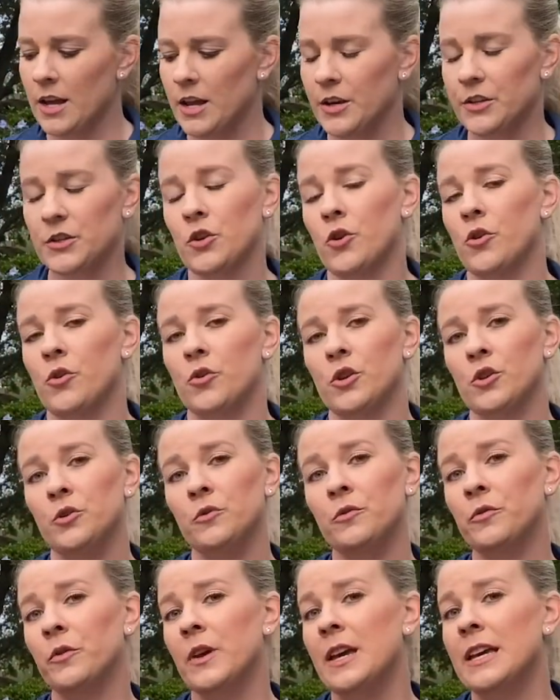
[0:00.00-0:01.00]
So
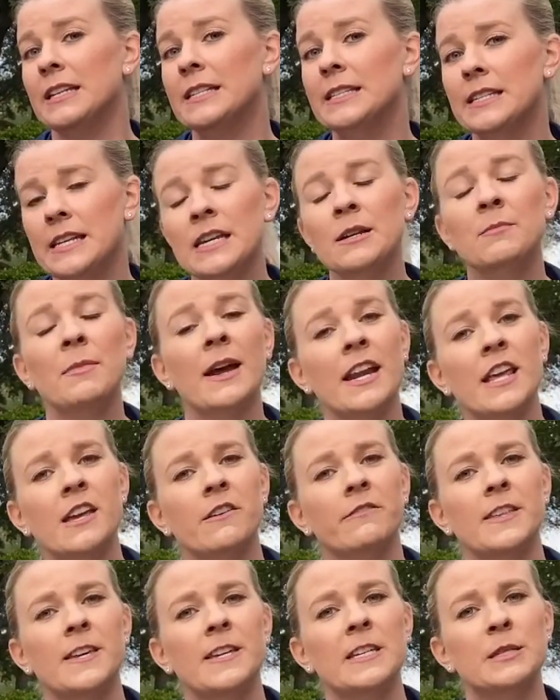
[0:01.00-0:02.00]
you've seen many
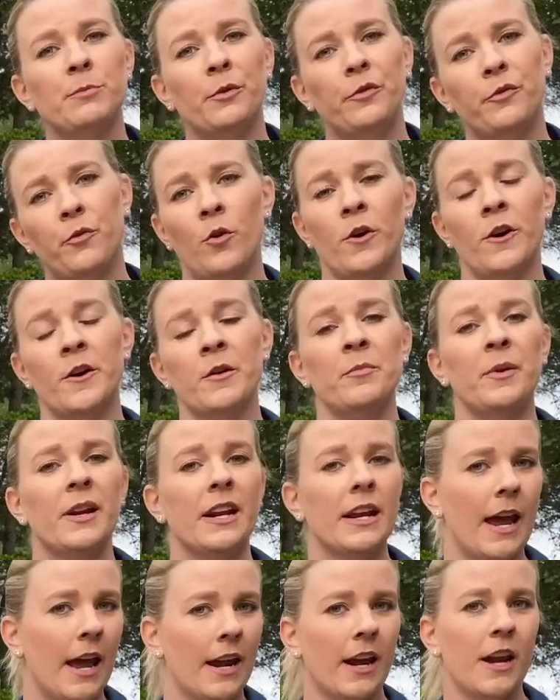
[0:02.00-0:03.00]
of these before, but
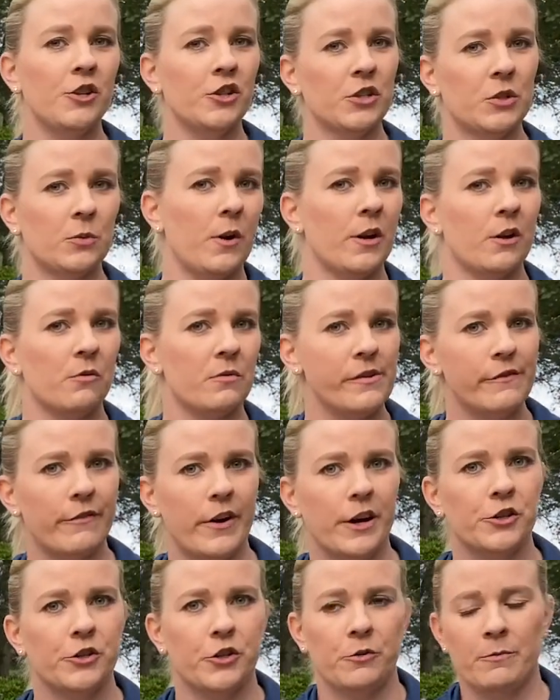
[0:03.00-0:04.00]
again, I just want to
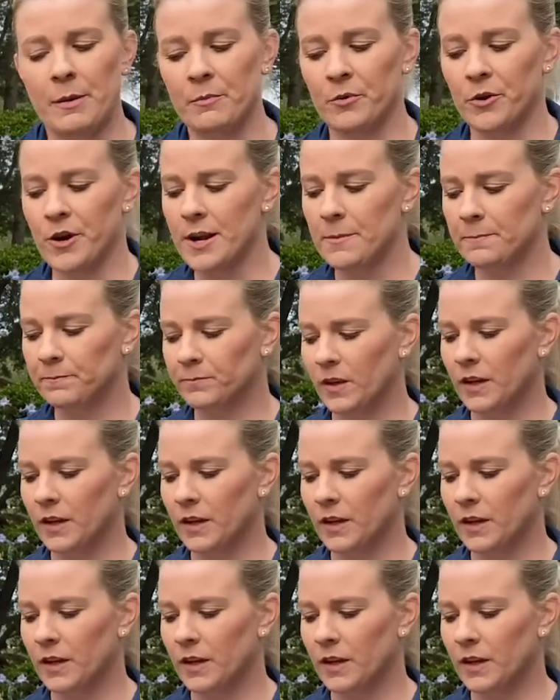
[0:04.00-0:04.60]
refresh your memory.